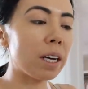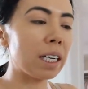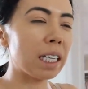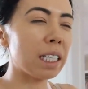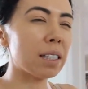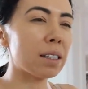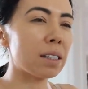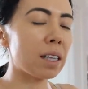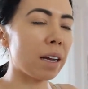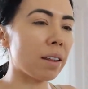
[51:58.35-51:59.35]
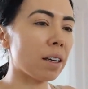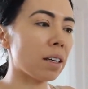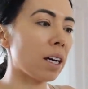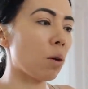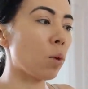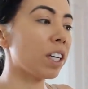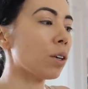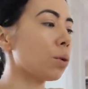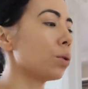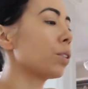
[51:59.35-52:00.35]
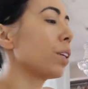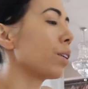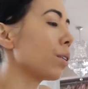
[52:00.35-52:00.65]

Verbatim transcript: and he's, I think, yeah, one year older than the